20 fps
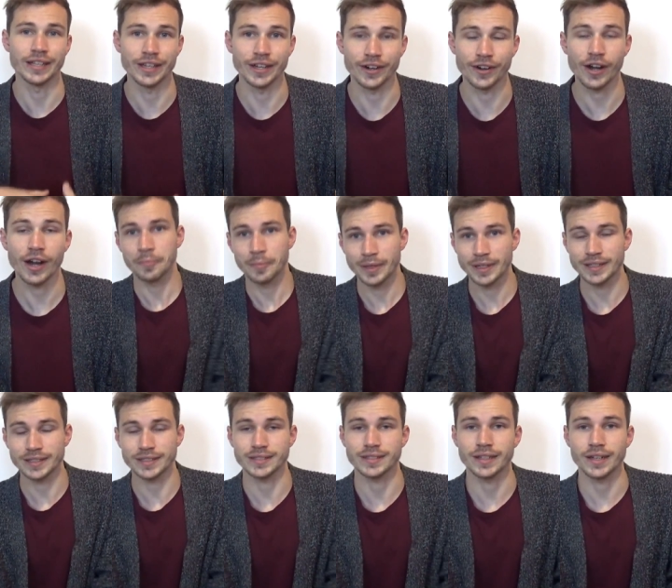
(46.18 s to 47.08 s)
year,
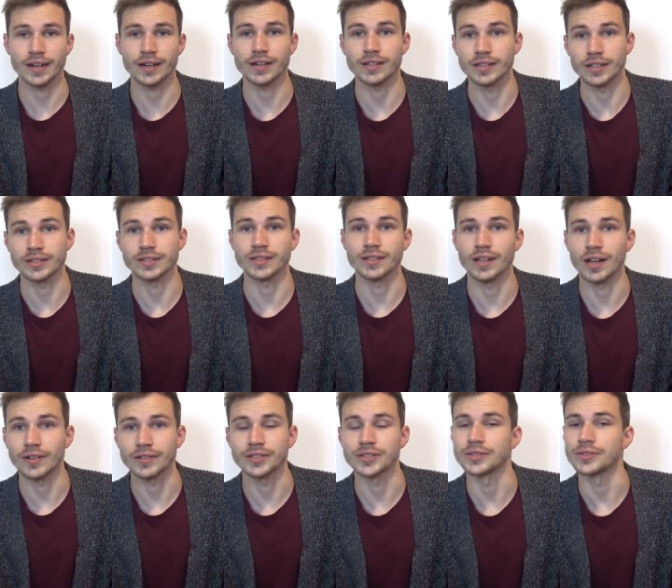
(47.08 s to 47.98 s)
because they are not
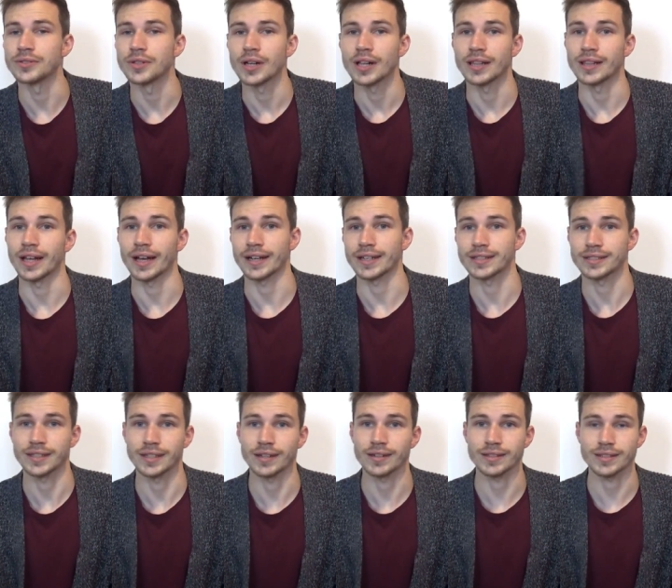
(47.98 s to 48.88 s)
allowed to like
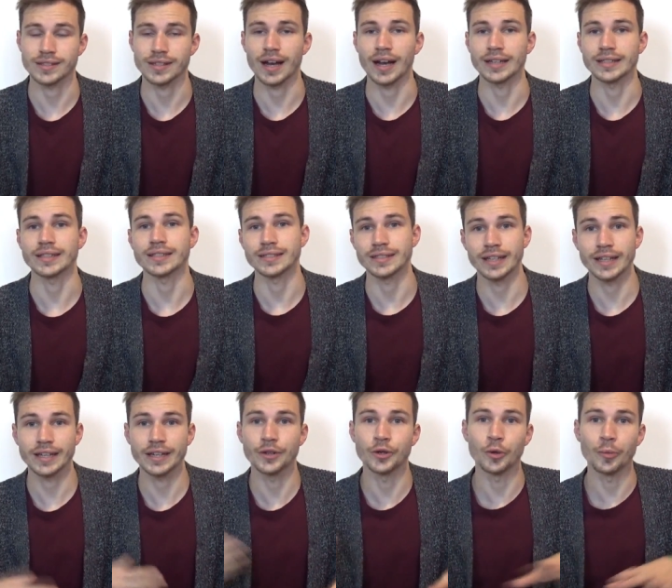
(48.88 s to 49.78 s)
stay outside, and
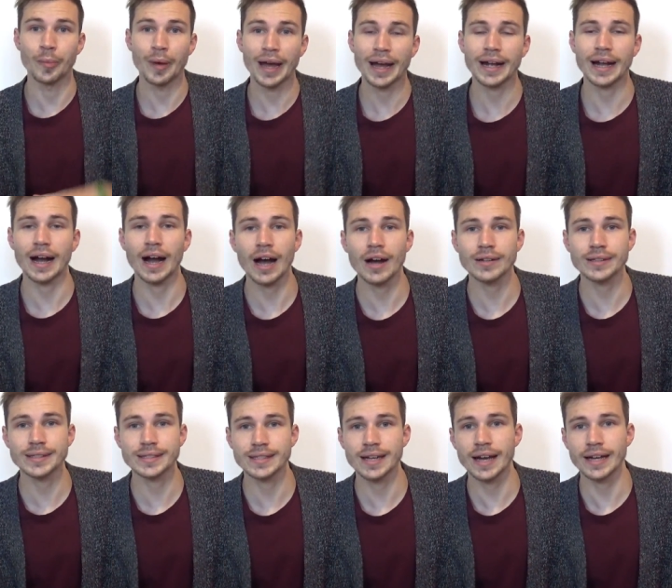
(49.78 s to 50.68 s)
they go back
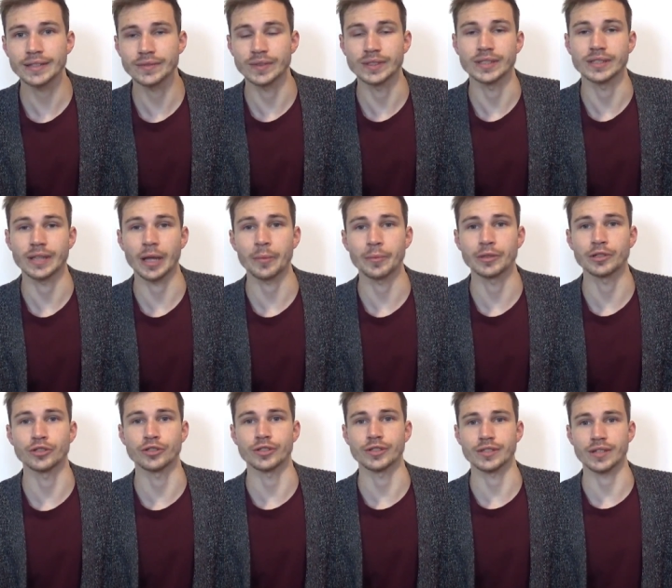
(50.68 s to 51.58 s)
outside when the
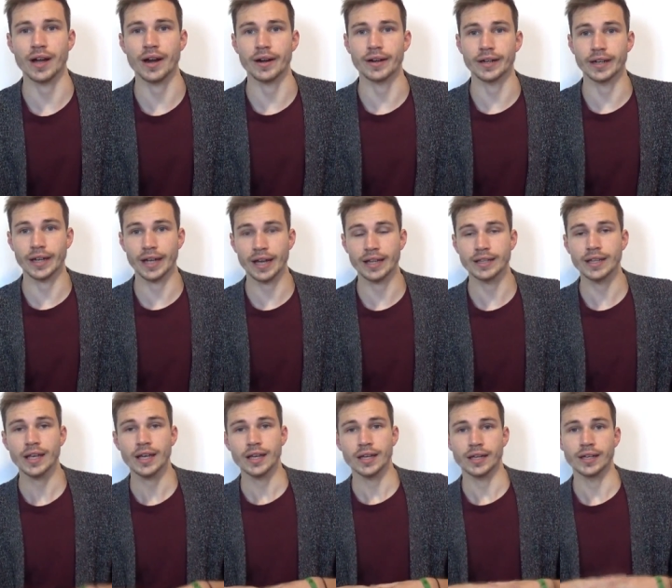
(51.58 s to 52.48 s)
temperatures are
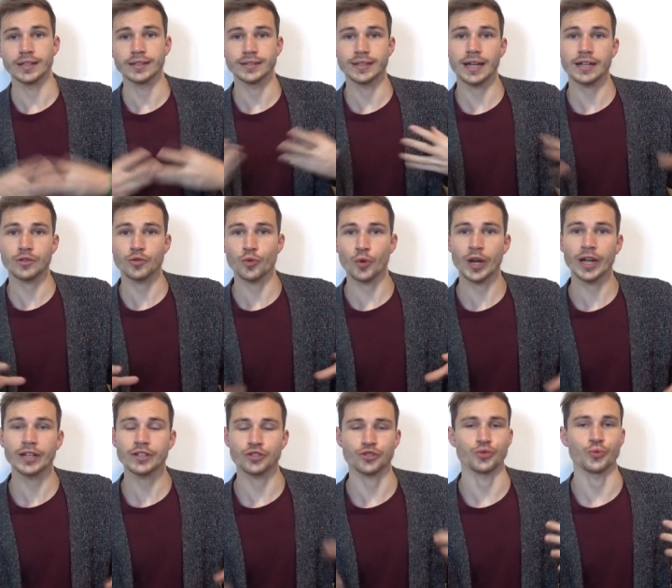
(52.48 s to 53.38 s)
again in that
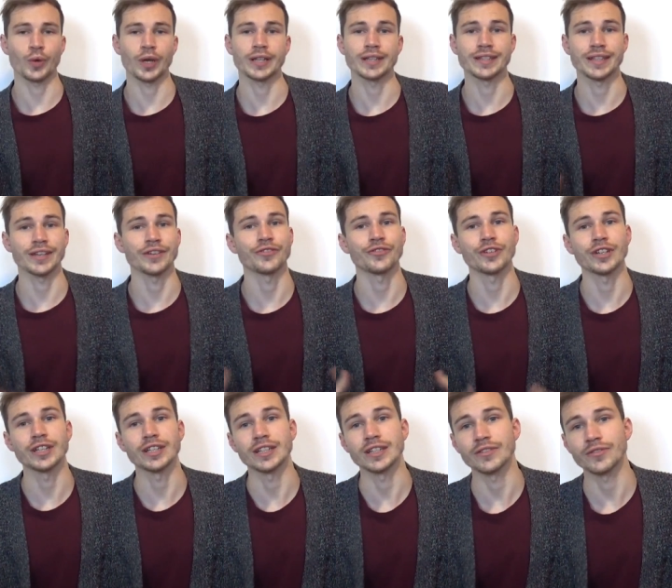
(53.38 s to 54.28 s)
range when they
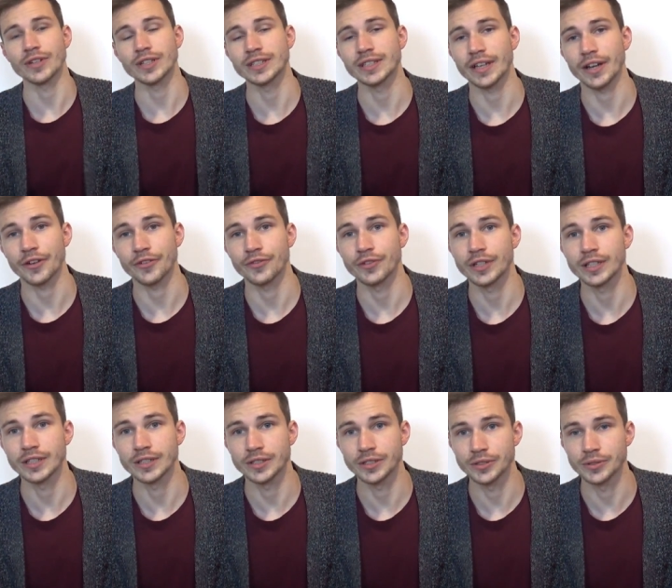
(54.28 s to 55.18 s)
feeling when they are
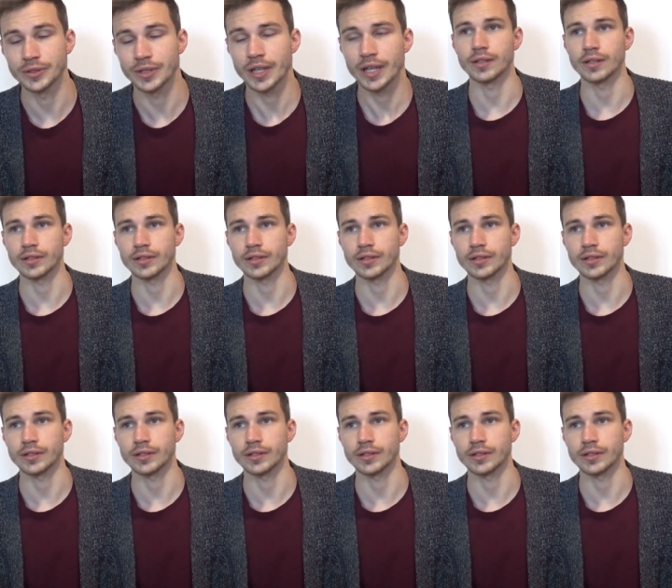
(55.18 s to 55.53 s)
feeling good.